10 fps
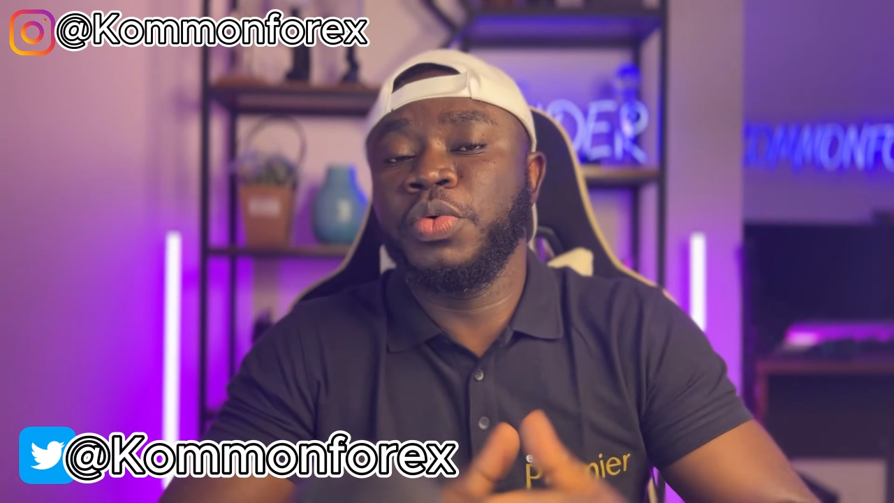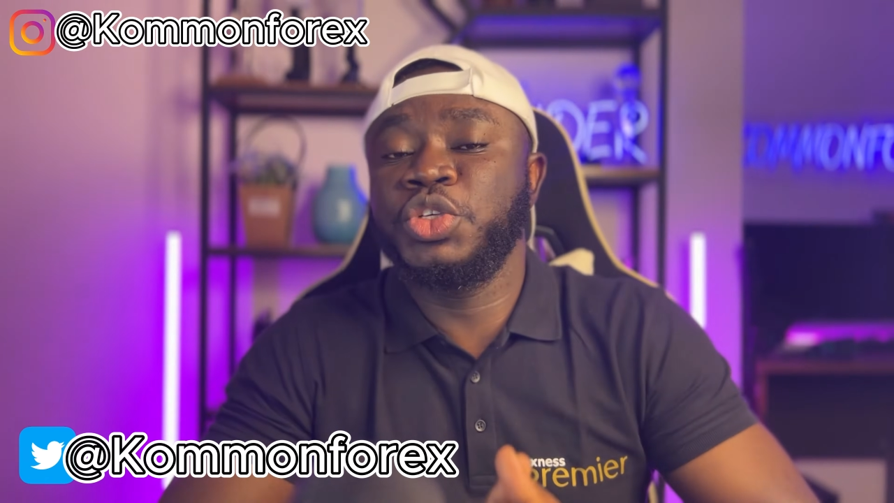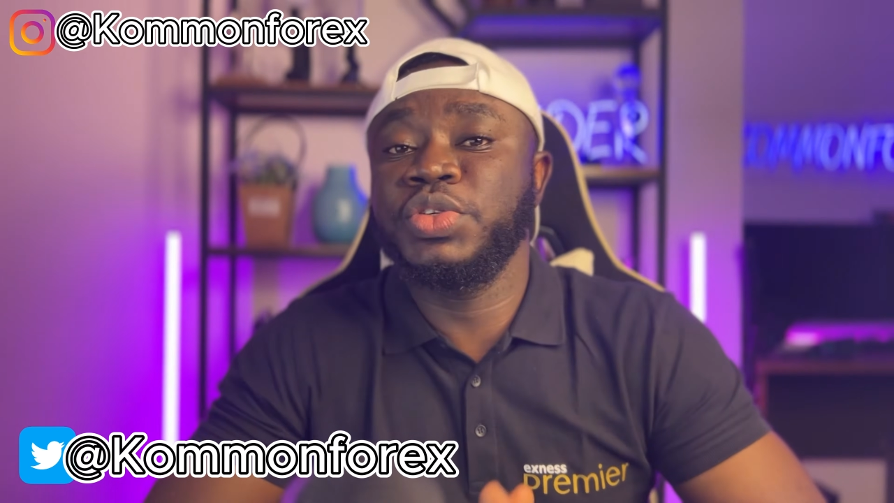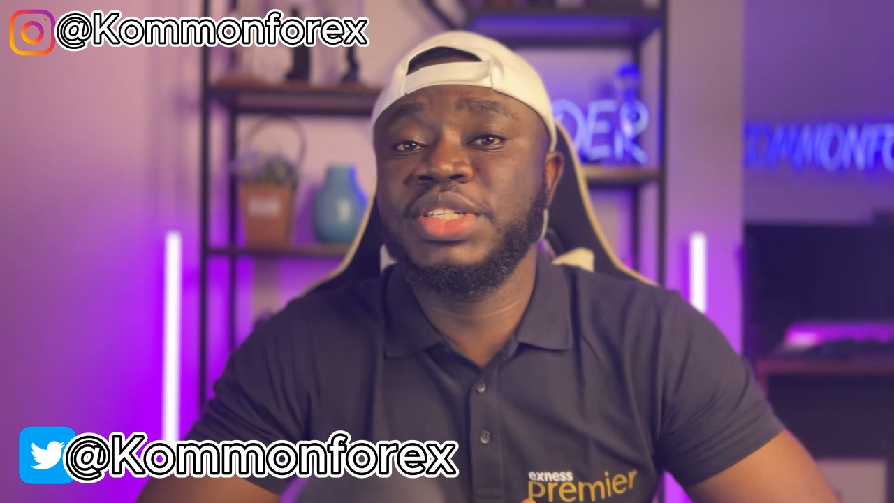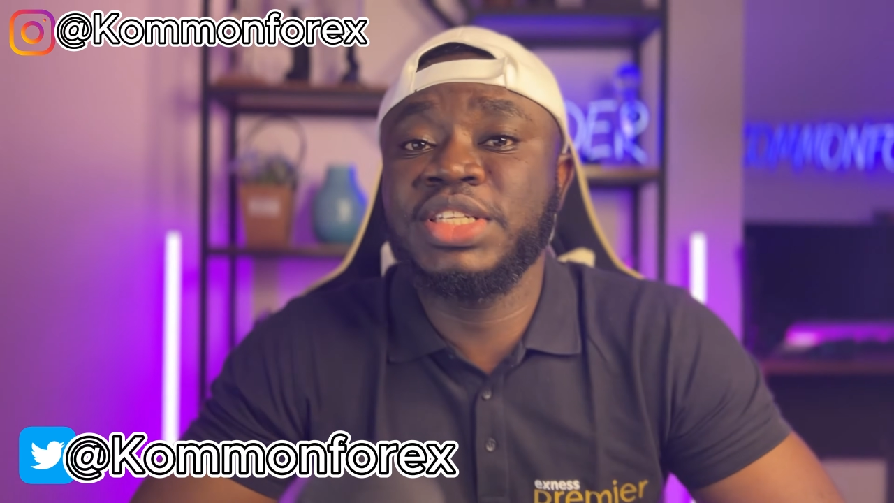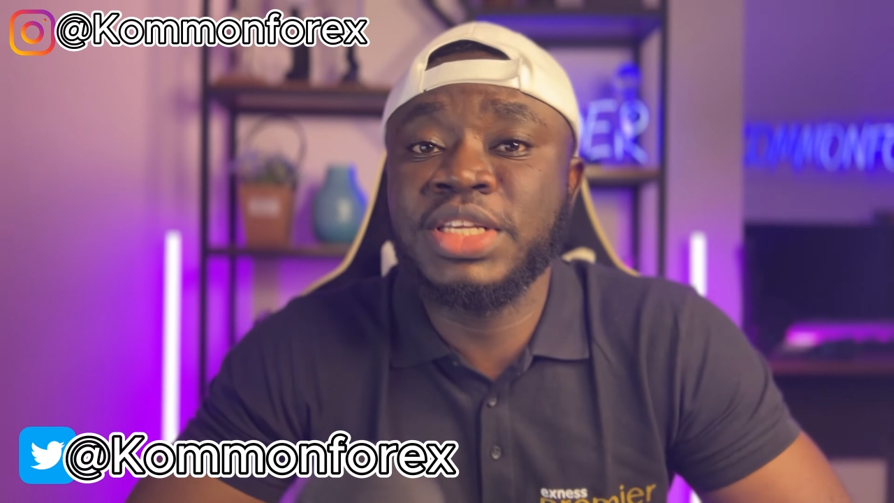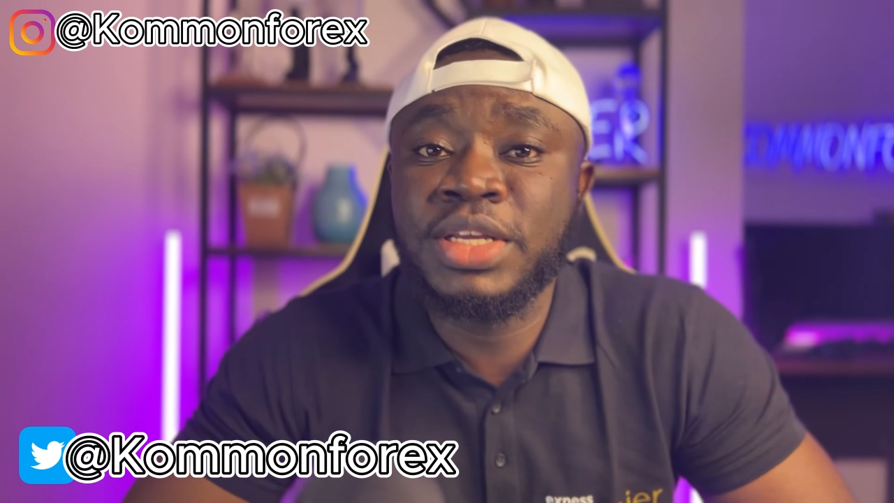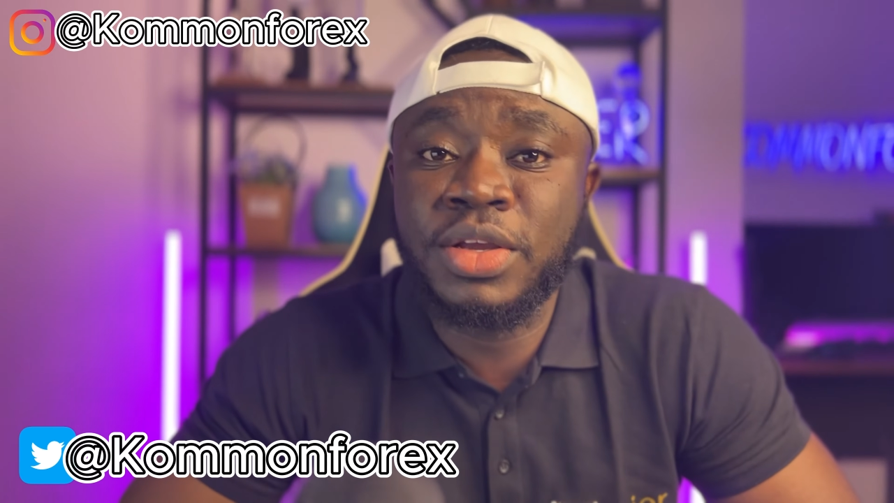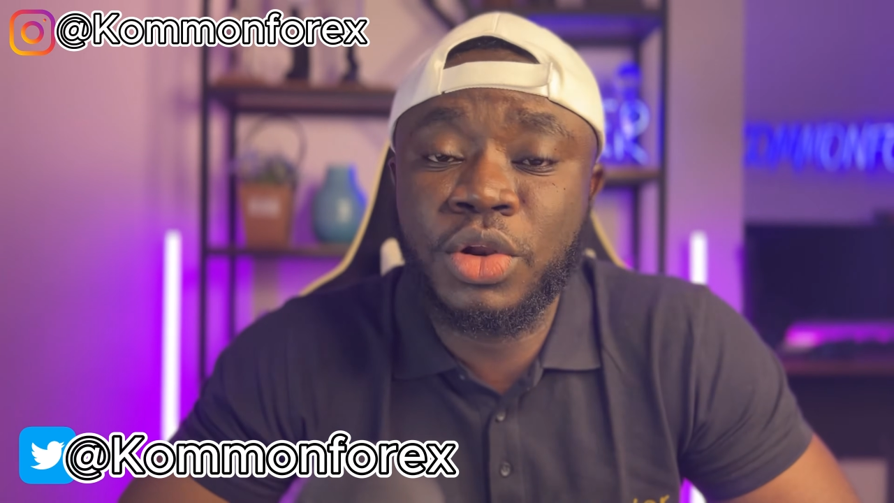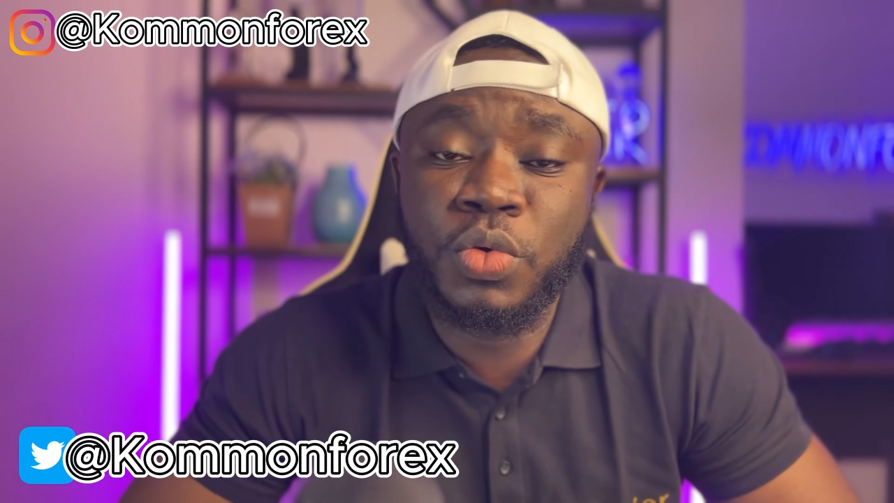what you
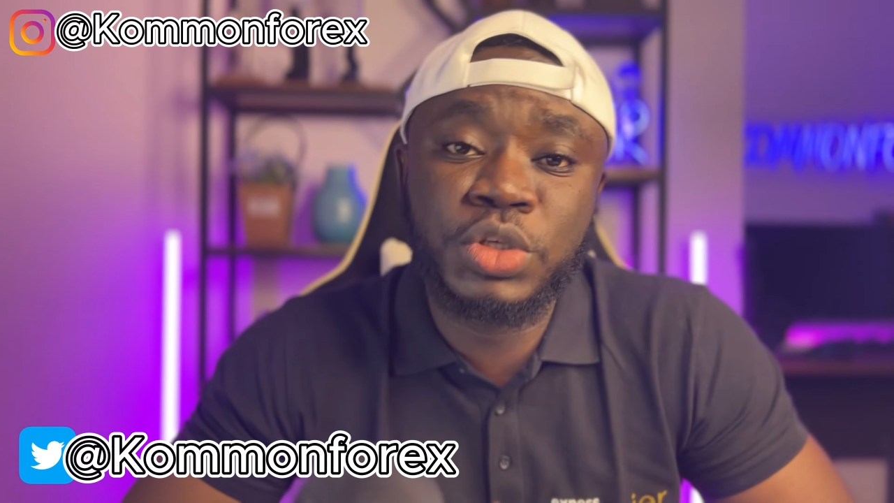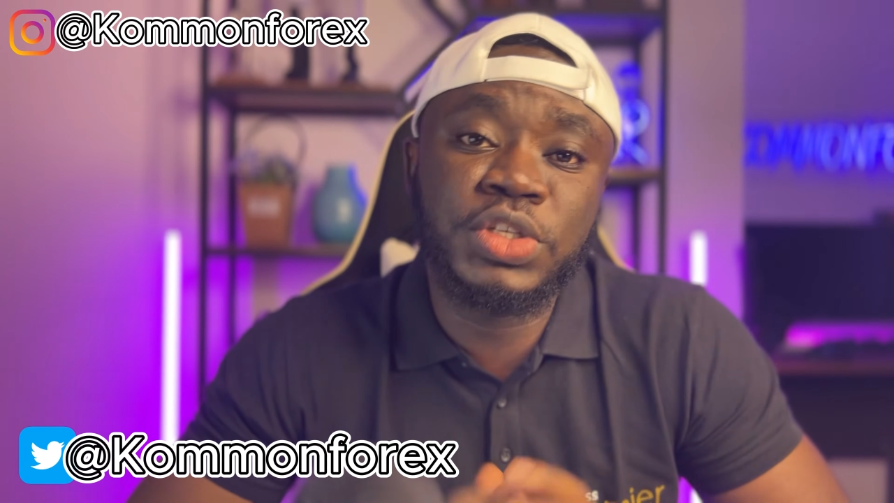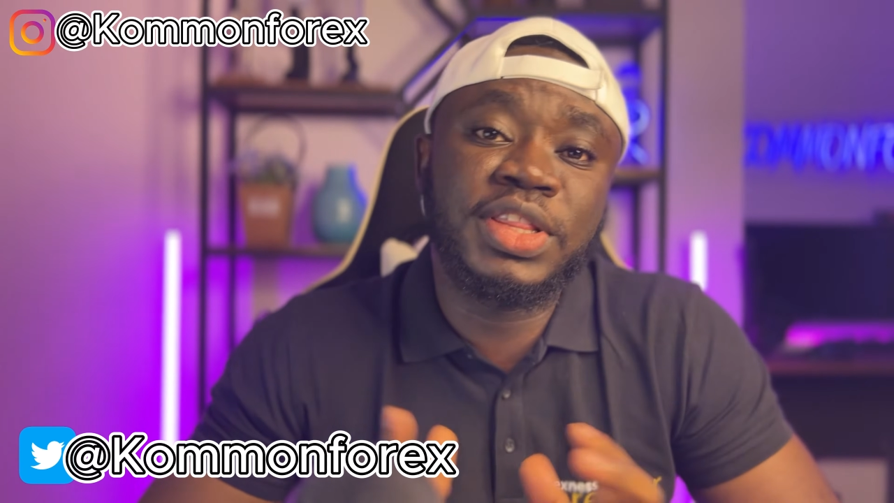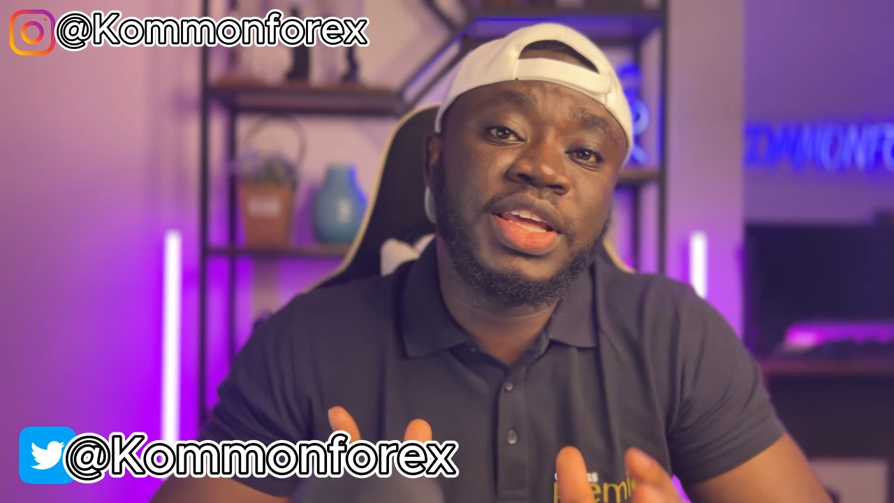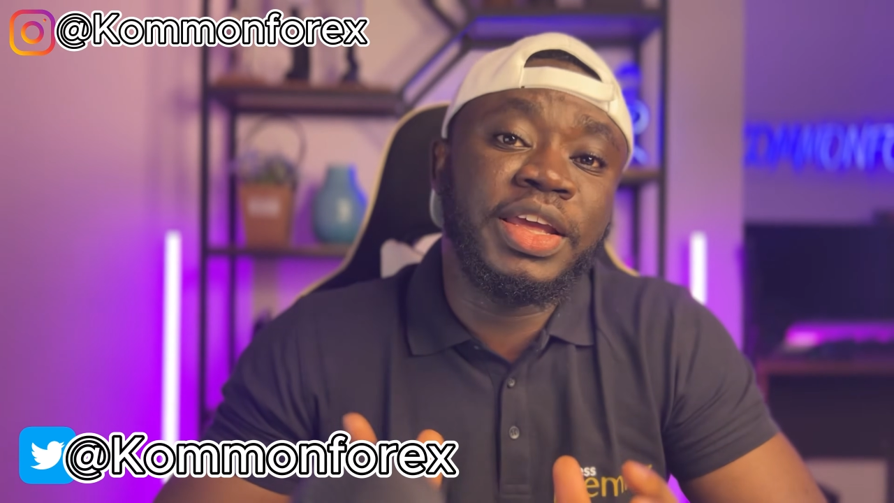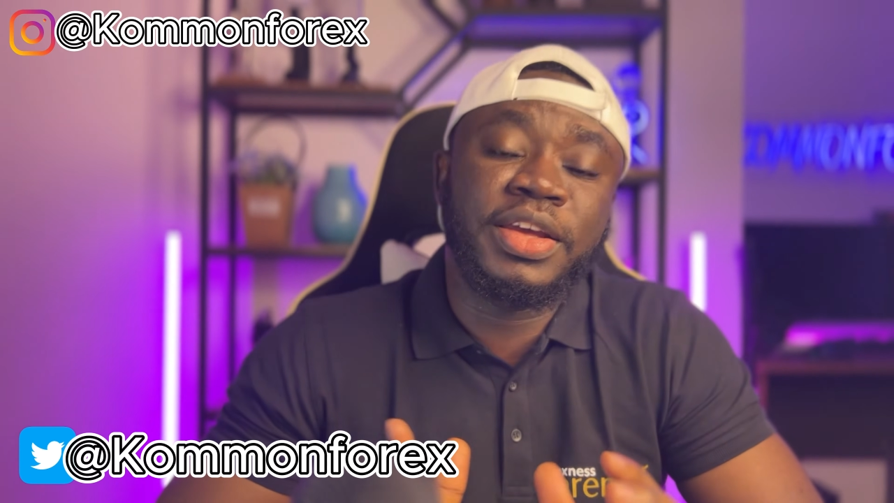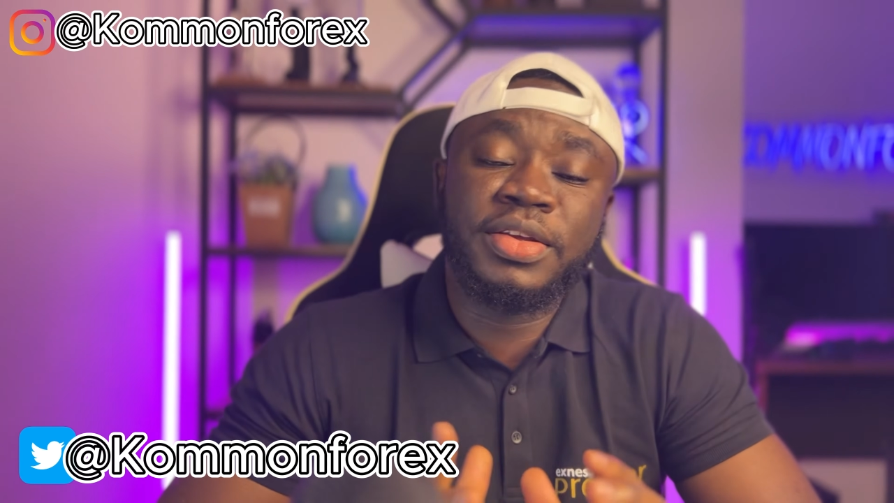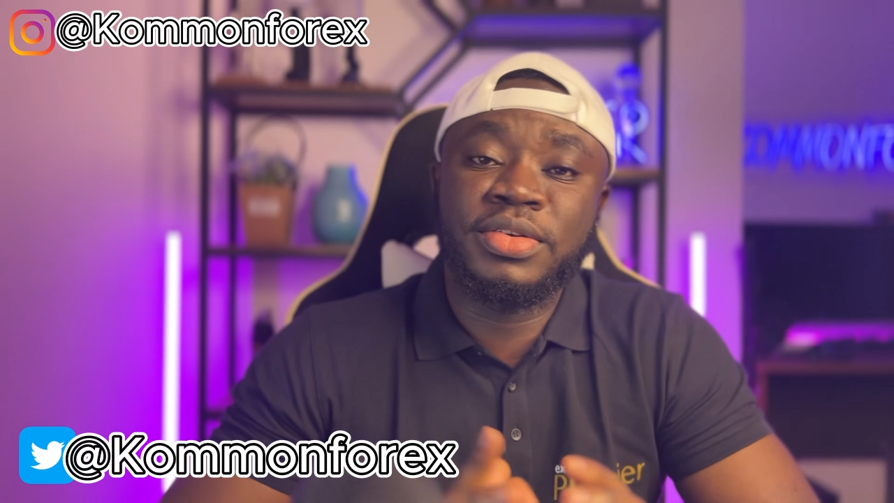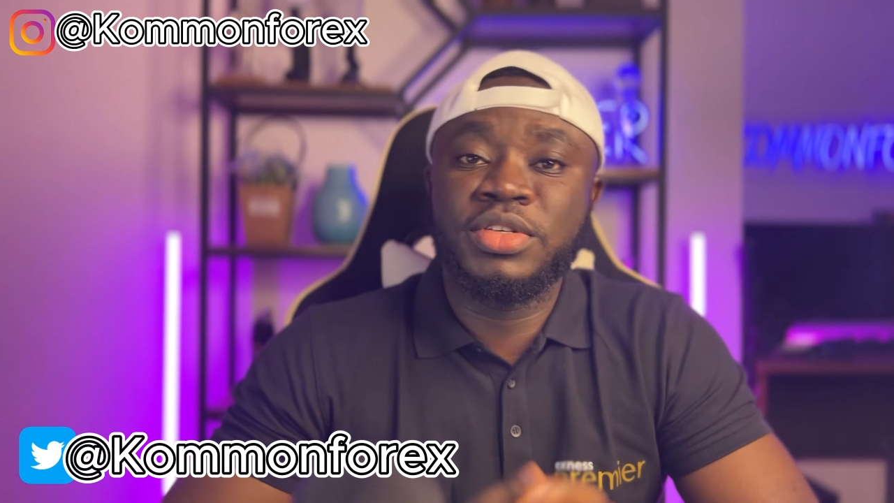see, not what you think.